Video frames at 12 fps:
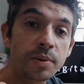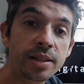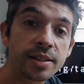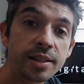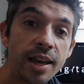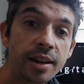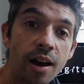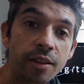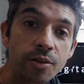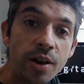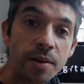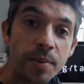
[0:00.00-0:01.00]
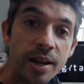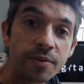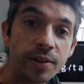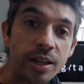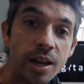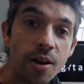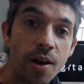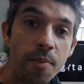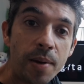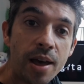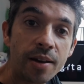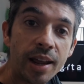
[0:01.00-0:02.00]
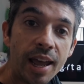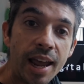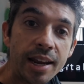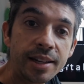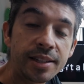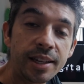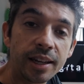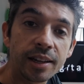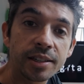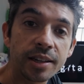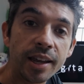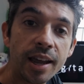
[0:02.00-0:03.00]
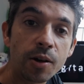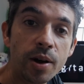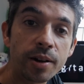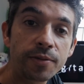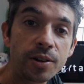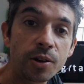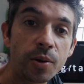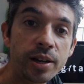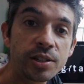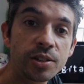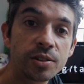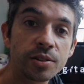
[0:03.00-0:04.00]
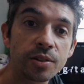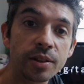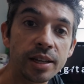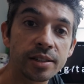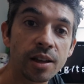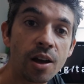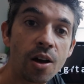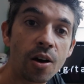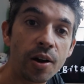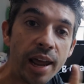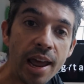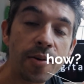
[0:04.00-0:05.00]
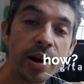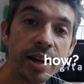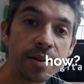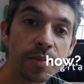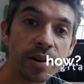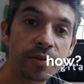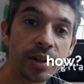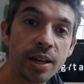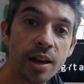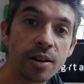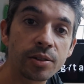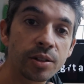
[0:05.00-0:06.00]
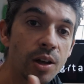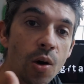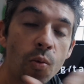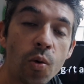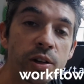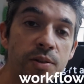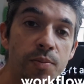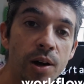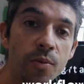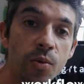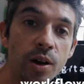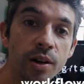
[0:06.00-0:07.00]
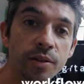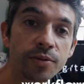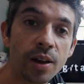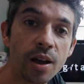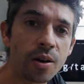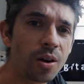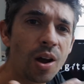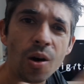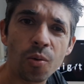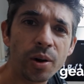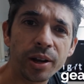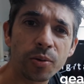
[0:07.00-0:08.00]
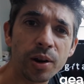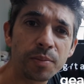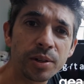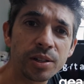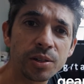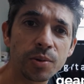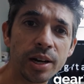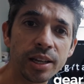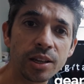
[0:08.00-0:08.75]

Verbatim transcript: but instead I thought I'd make a video about editing because I get quite a few questions on this, on how I edit my videos, what's my workflow, what equipment do I